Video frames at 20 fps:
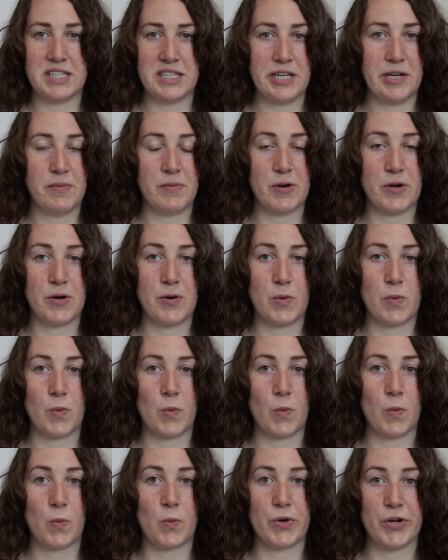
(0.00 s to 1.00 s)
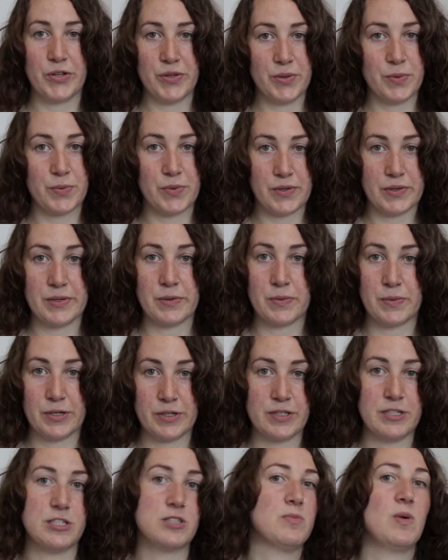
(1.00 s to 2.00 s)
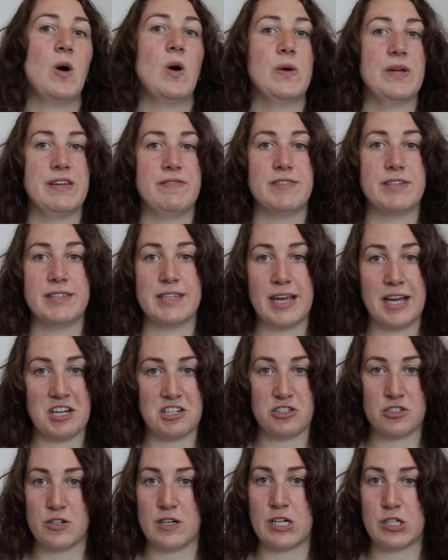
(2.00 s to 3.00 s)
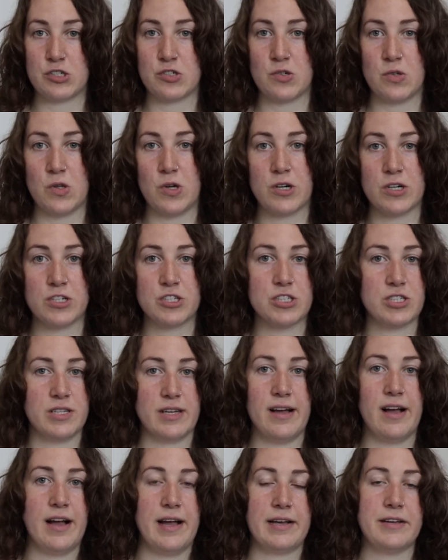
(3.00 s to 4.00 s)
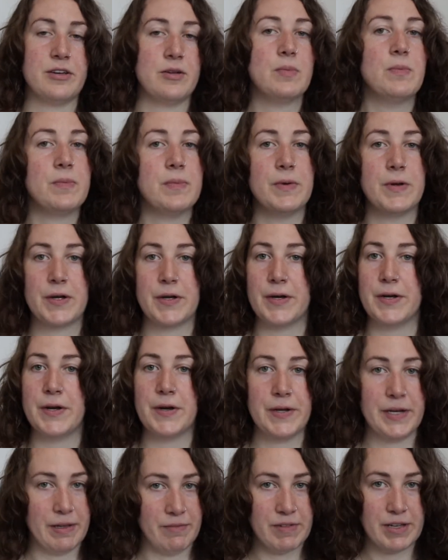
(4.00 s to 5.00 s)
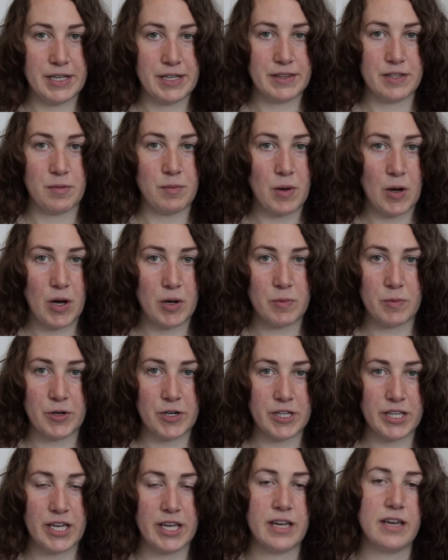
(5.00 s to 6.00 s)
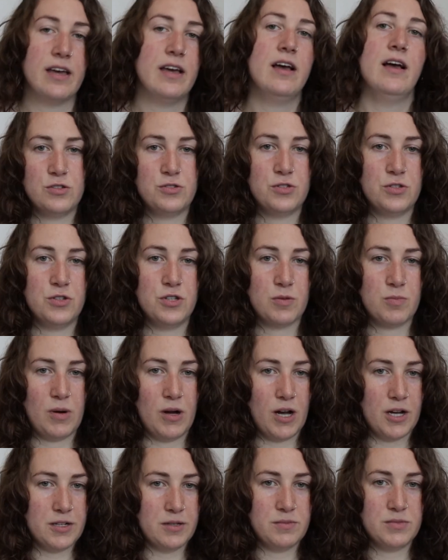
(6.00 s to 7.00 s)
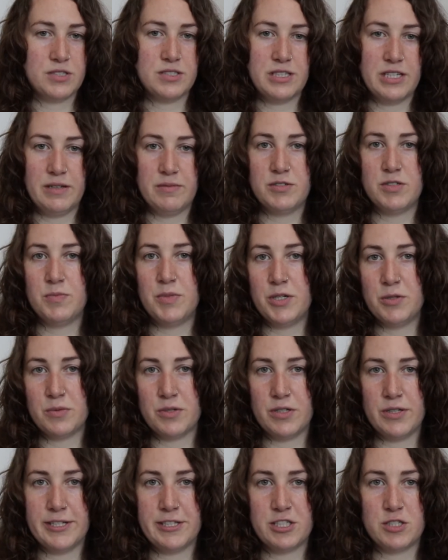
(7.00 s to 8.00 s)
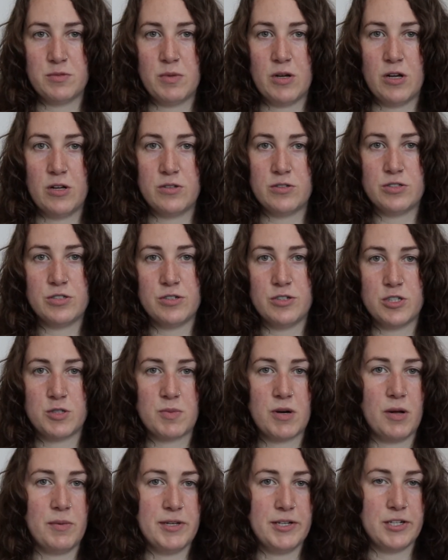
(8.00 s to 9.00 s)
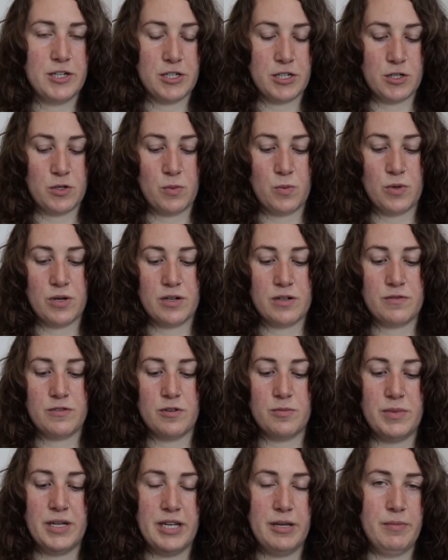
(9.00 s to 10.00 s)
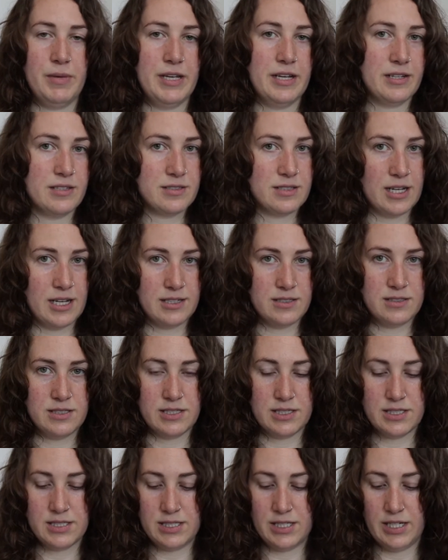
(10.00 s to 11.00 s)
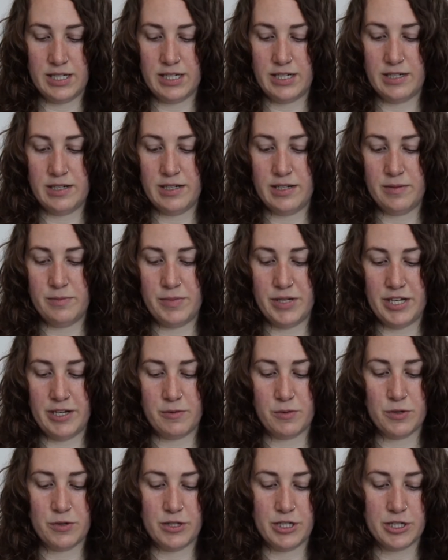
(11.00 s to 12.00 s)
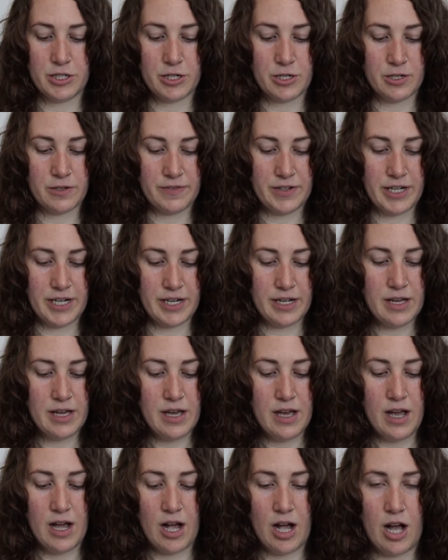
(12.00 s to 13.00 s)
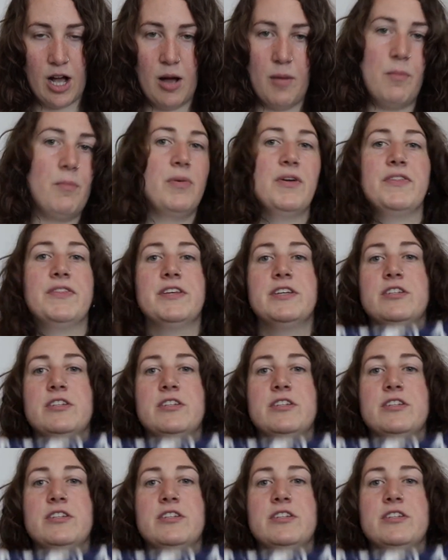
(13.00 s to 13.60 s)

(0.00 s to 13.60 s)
and they were really, really, really small. Even the extra, extra large, I could, couldn't even get them on really. So their bottoms seem to be really small, so it's probably not gonna work for me being a size sixteen and being really curvy. Um, but